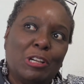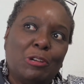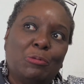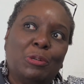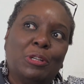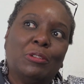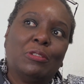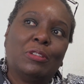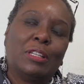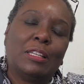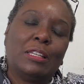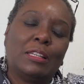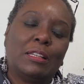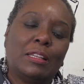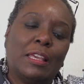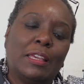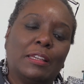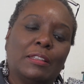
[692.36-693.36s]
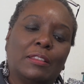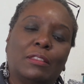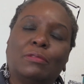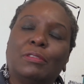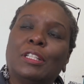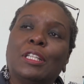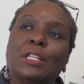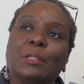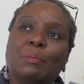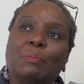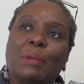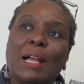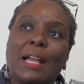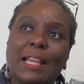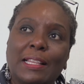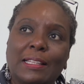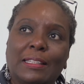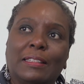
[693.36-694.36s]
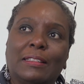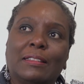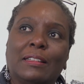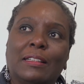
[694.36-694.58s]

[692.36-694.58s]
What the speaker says: We're on a 3-year pilot,